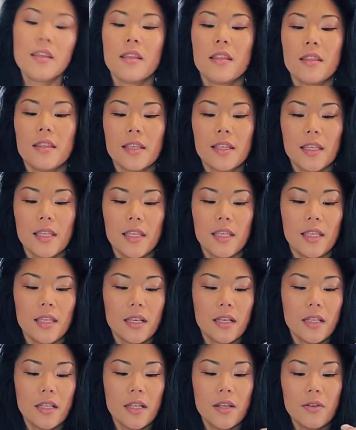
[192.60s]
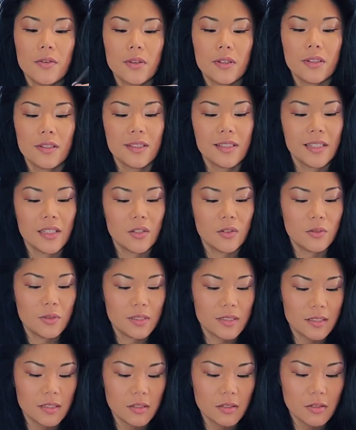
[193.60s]
the key cloak. Oh,
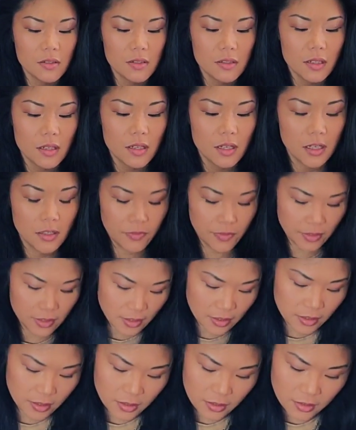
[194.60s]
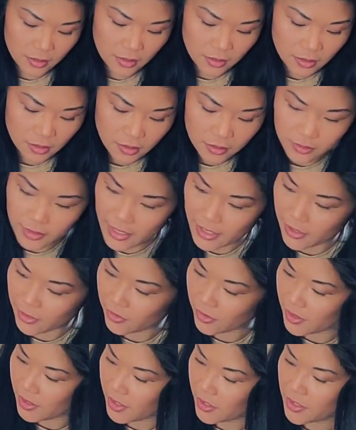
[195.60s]
it's so soft. The leather
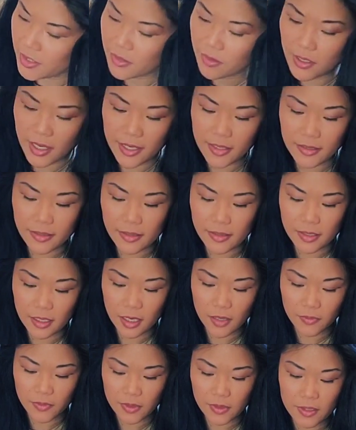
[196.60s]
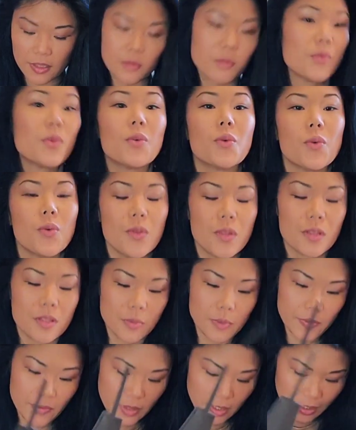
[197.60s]
on here is nice and soft and smooth. So
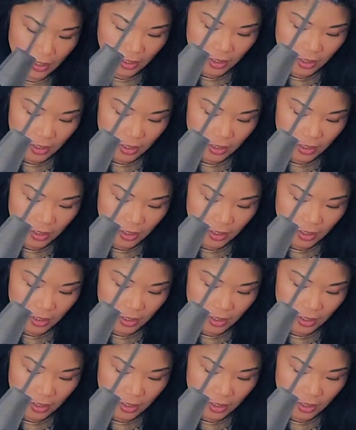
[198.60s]
we have the key